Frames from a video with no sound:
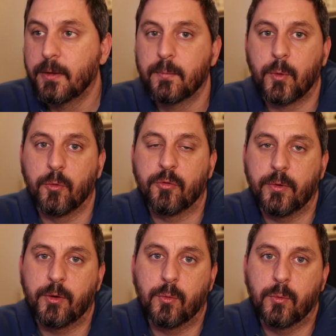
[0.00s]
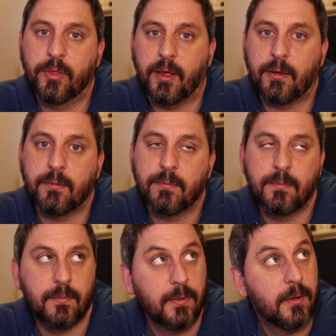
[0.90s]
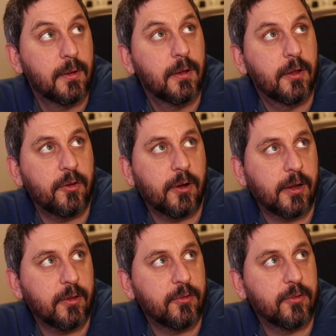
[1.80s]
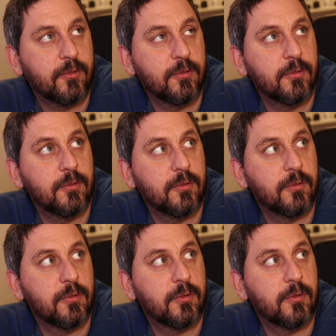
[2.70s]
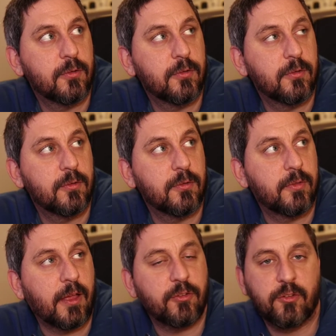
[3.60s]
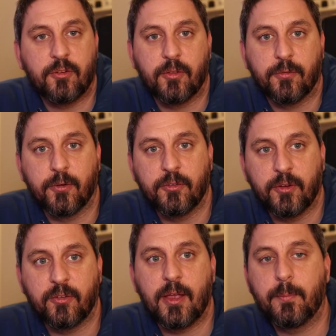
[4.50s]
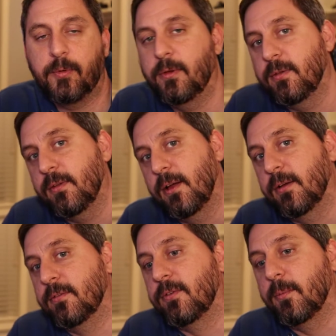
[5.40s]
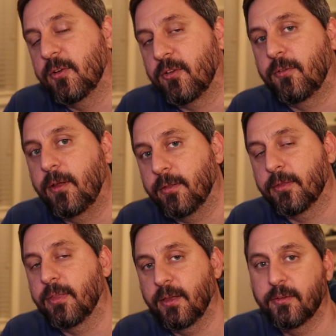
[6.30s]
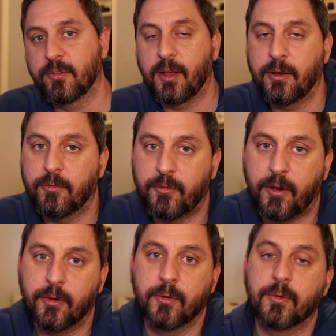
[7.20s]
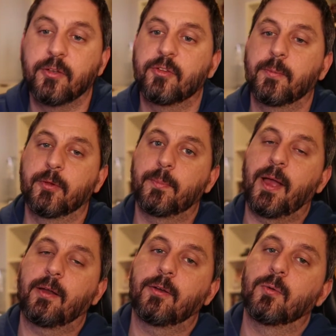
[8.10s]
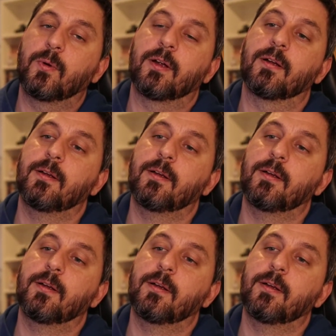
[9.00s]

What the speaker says: But what's really cool with that talk is that's just the first example of a bunch of other things that kind of follow a similar pattern, where